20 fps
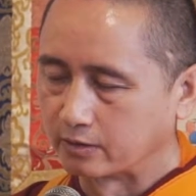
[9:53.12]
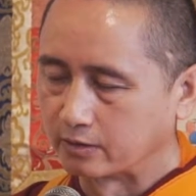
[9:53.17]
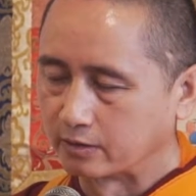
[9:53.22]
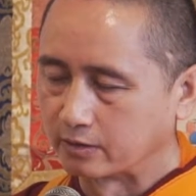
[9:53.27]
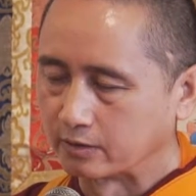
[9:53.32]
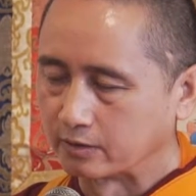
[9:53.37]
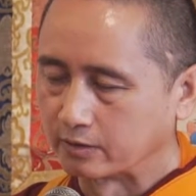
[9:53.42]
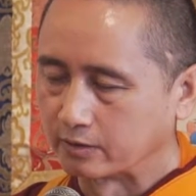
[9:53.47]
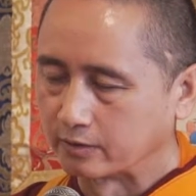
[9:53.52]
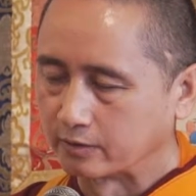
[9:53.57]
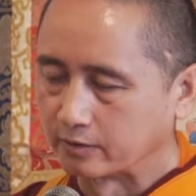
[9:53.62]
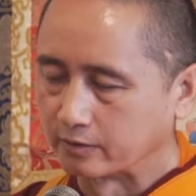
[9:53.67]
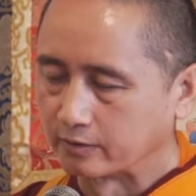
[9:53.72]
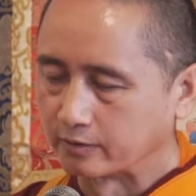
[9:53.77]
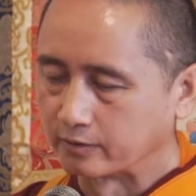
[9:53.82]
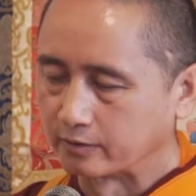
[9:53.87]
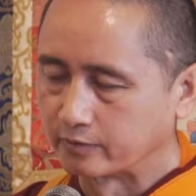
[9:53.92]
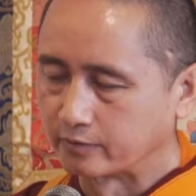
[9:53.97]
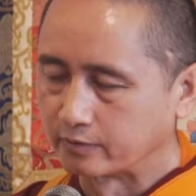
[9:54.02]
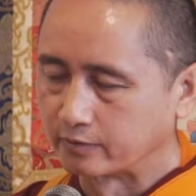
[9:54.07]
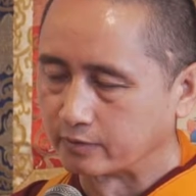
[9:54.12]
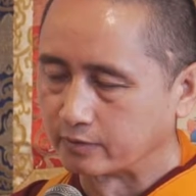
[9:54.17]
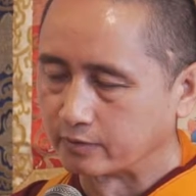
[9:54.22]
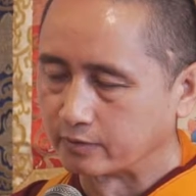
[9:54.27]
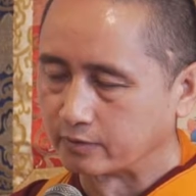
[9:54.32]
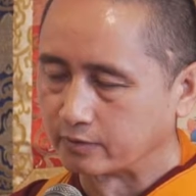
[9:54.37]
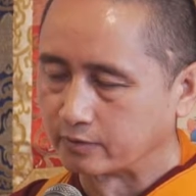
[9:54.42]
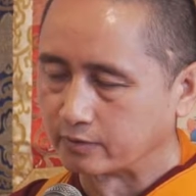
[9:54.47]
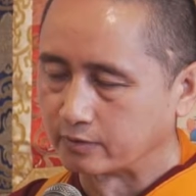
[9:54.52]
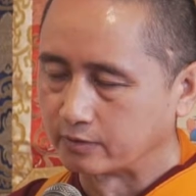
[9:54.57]
uh,
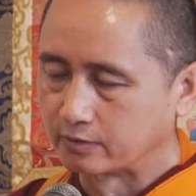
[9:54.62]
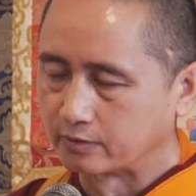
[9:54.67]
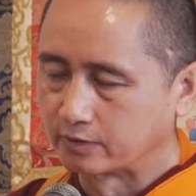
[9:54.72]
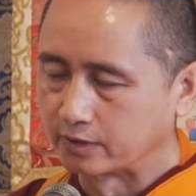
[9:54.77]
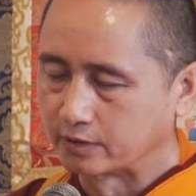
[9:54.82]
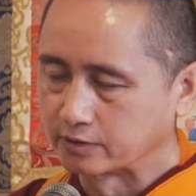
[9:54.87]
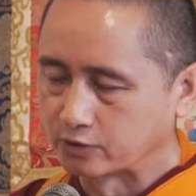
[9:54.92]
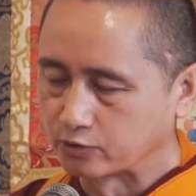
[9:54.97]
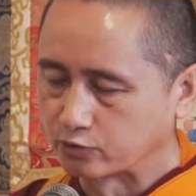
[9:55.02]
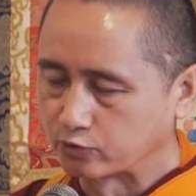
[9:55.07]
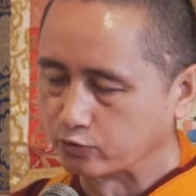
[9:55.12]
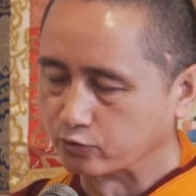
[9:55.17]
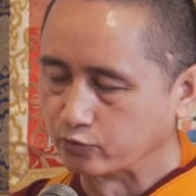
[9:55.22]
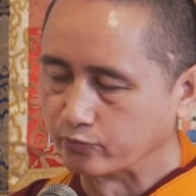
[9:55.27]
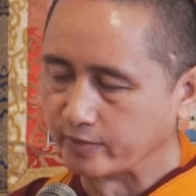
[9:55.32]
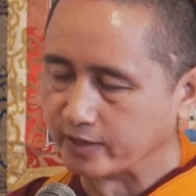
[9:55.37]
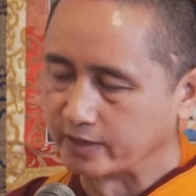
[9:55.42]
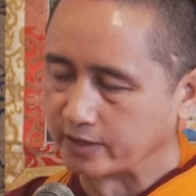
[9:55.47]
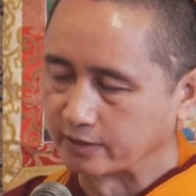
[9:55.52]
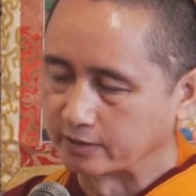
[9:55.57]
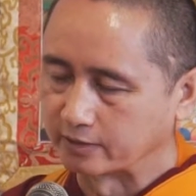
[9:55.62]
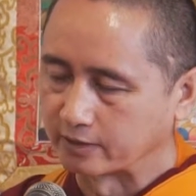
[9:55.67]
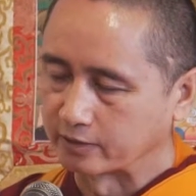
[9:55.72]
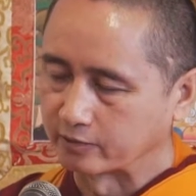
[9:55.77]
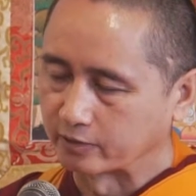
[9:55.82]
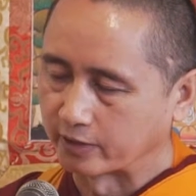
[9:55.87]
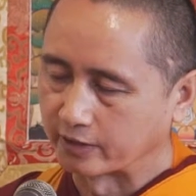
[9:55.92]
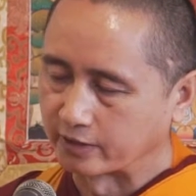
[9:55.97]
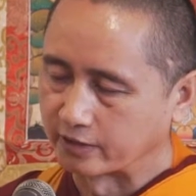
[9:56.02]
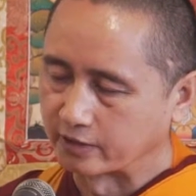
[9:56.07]
there's a two meaning that
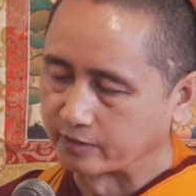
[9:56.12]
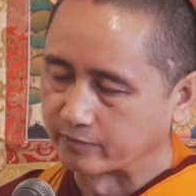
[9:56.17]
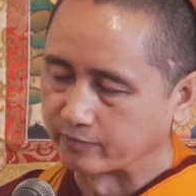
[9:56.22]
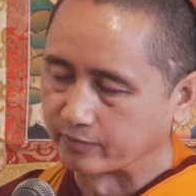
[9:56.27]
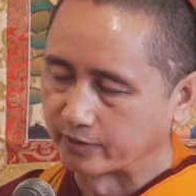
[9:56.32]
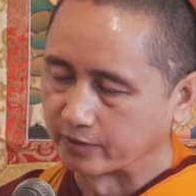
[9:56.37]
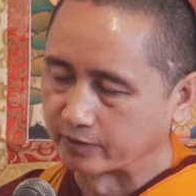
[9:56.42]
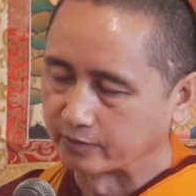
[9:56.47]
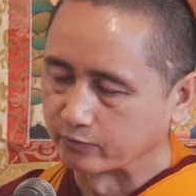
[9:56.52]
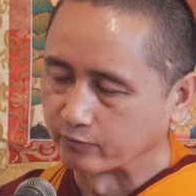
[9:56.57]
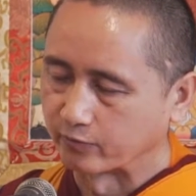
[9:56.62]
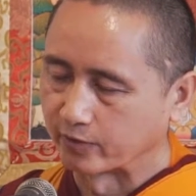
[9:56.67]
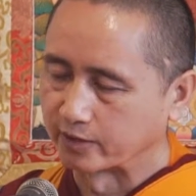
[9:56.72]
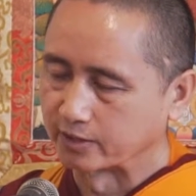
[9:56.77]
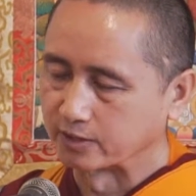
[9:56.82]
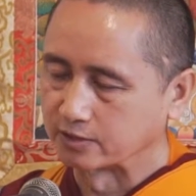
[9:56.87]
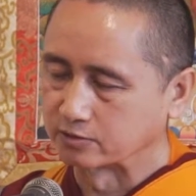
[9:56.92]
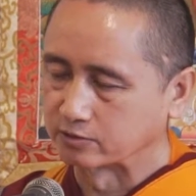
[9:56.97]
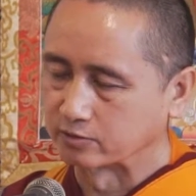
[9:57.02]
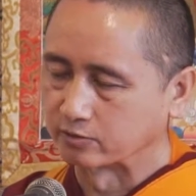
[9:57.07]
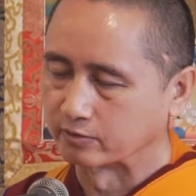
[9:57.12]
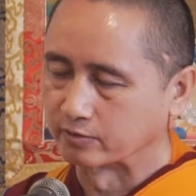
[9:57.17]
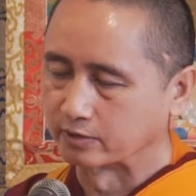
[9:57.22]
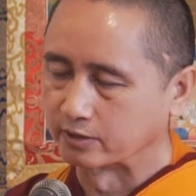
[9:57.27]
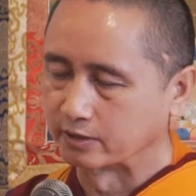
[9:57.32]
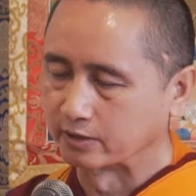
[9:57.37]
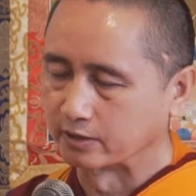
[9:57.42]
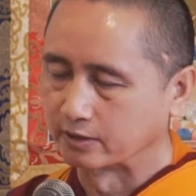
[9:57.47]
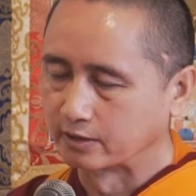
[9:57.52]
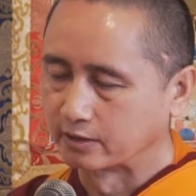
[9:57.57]
you can interpret. One is for
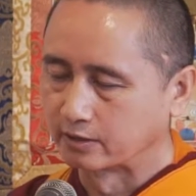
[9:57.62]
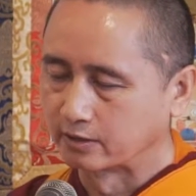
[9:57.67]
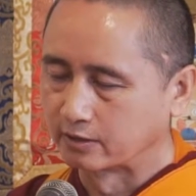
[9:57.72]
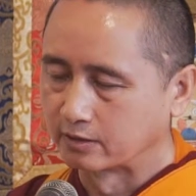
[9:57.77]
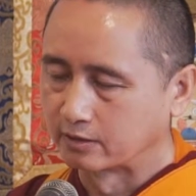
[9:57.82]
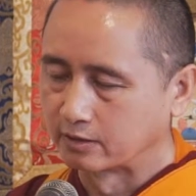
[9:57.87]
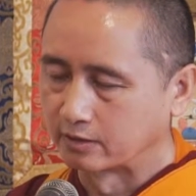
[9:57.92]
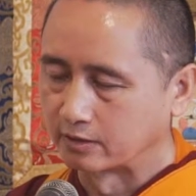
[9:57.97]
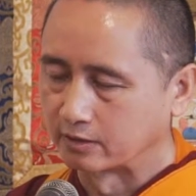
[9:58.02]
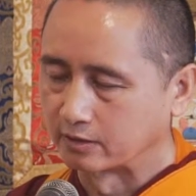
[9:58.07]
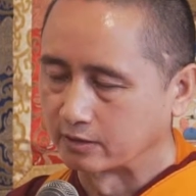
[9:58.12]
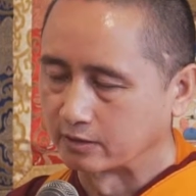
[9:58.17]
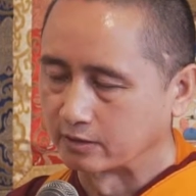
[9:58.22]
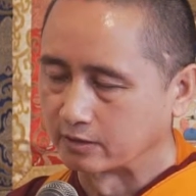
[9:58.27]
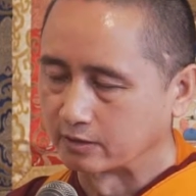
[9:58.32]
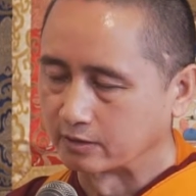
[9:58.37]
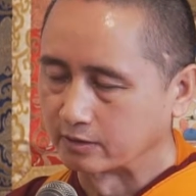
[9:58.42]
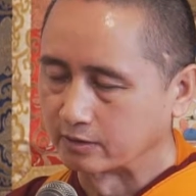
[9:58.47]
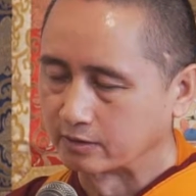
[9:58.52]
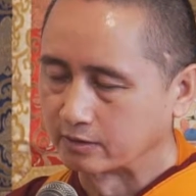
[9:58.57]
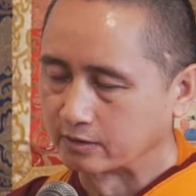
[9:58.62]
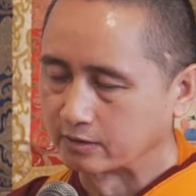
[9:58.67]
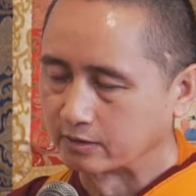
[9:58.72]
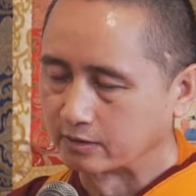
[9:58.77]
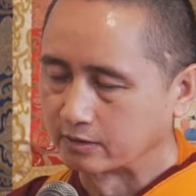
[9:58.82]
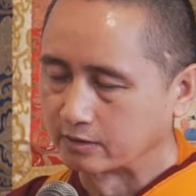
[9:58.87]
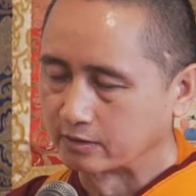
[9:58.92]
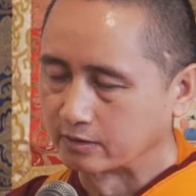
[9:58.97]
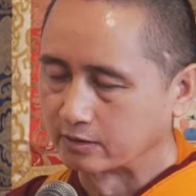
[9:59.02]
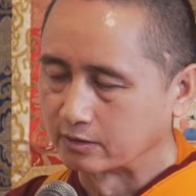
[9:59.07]
the uh,
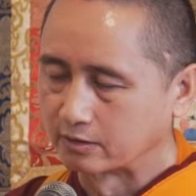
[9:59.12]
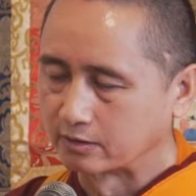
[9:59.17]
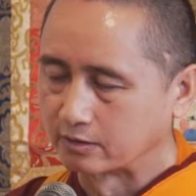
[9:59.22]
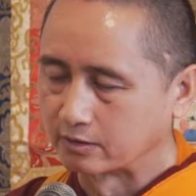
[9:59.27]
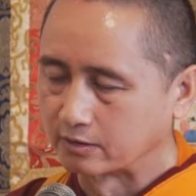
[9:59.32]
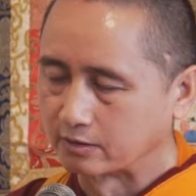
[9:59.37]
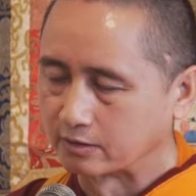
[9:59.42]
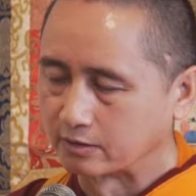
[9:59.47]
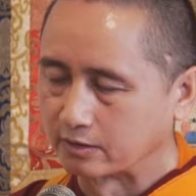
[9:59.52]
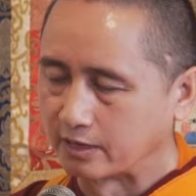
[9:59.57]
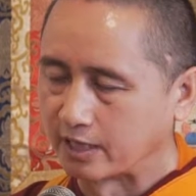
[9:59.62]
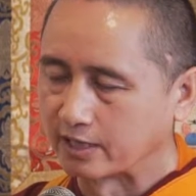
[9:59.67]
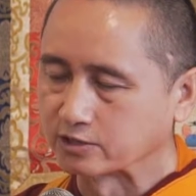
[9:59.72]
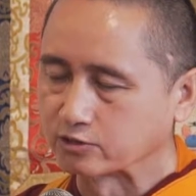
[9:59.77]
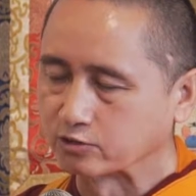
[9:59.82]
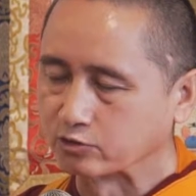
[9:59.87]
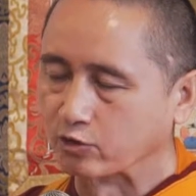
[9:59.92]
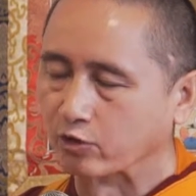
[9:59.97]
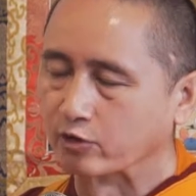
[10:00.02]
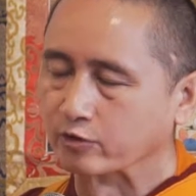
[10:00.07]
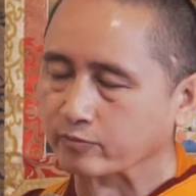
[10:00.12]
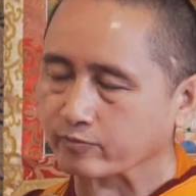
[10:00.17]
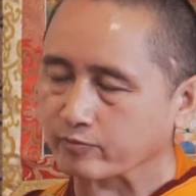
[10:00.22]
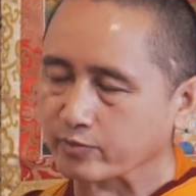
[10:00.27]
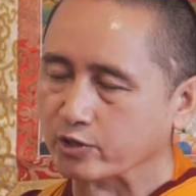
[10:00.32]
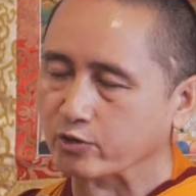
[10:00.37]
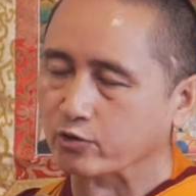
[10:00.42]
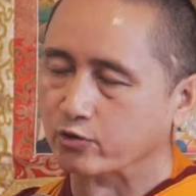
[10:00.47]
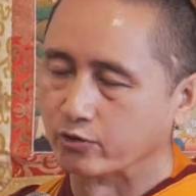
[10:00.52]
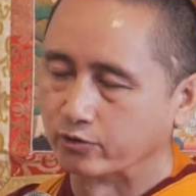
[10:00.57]
that's gone
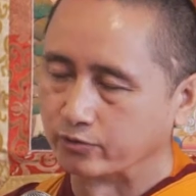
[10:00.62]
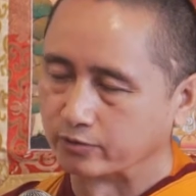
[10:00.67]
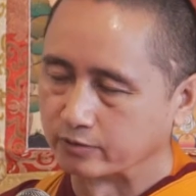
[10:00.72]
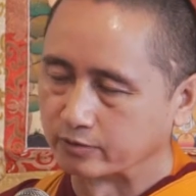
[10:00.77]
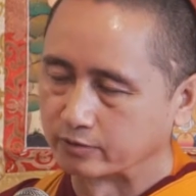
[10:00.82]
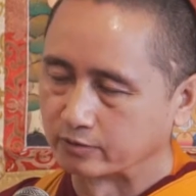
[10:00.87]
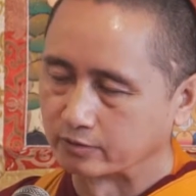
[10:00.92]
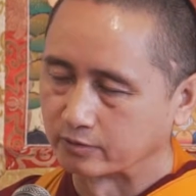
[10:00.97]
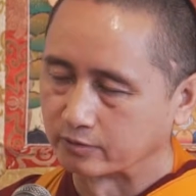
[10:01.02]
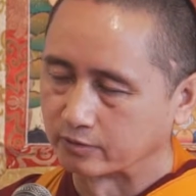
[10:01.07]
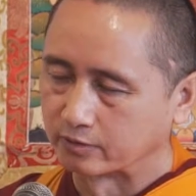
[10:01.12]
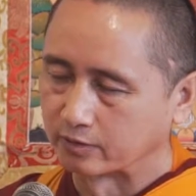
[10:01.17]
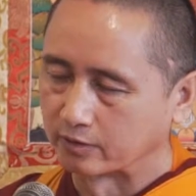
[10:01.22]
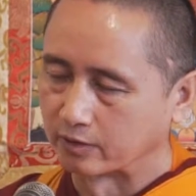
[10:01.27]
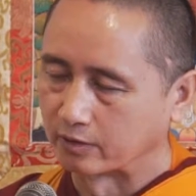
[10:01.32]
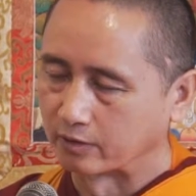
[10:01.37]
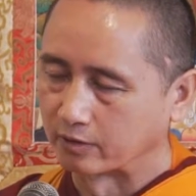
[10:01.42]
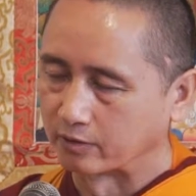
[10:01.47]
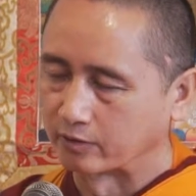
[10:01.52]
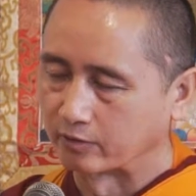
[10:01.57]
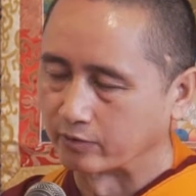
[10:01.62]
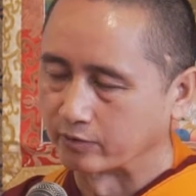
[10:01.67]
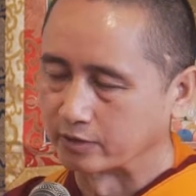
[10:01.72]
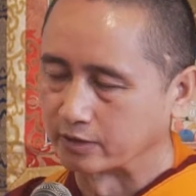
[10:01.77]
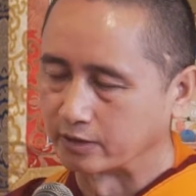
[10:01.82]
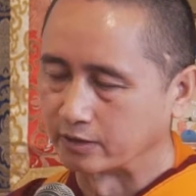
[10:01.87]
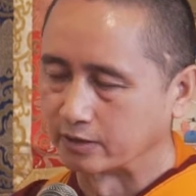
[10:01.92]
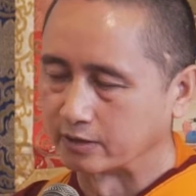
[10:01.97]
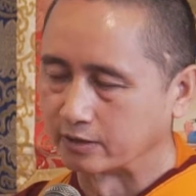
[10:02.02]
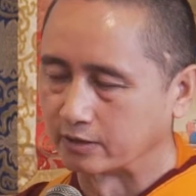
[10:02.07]
beyond, uh, or
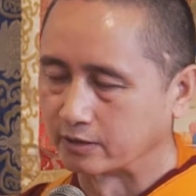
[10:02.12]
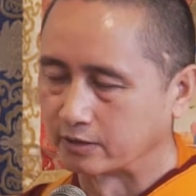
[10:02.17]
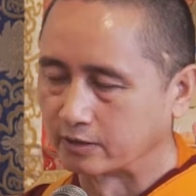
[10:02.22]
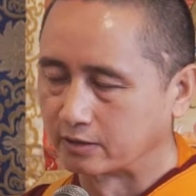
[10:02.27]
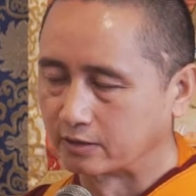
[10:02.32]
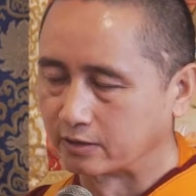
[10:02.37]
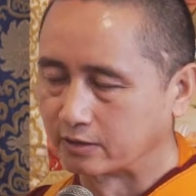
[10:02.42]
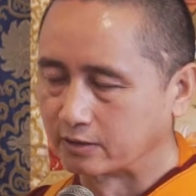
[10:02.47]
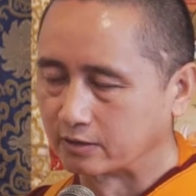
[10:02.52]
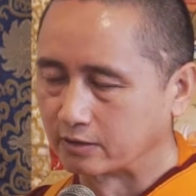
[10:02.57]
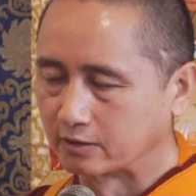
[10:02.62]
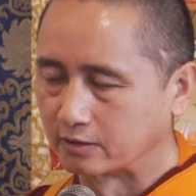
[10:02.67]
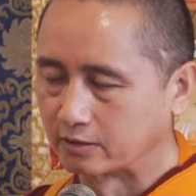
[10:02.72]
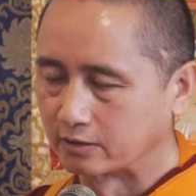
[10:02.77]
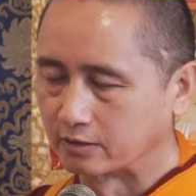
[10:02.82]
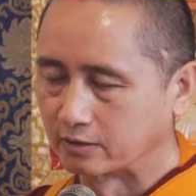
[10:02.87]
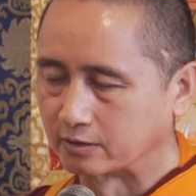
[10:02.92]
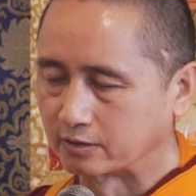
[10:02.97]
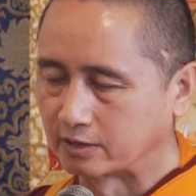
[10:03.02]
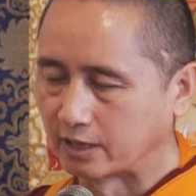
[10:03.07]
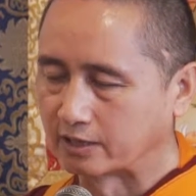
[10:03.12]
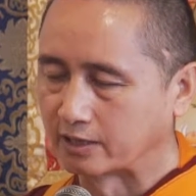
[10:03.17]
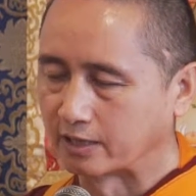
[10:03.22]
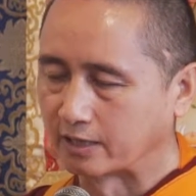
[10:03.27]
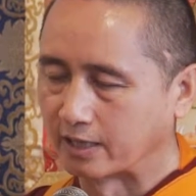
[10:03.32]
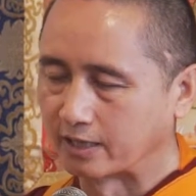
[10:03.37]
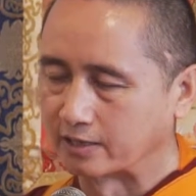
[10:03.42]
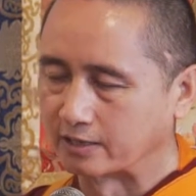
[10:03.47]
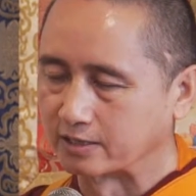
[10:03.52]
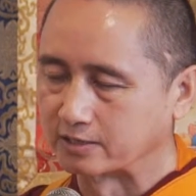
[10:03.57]
the uh,
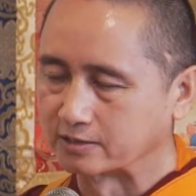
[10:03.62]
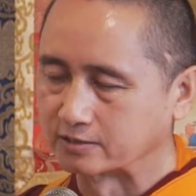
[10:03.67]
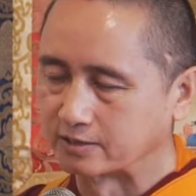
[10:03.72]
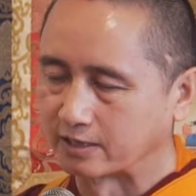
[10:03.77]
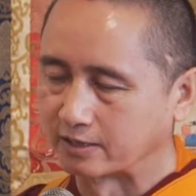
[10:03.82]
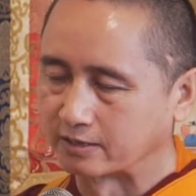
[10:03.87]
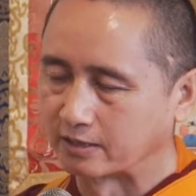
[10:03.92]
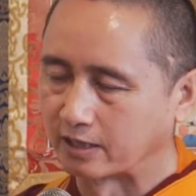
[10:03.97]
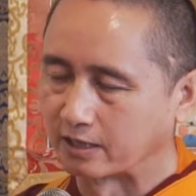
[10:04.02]
Tathagatas that,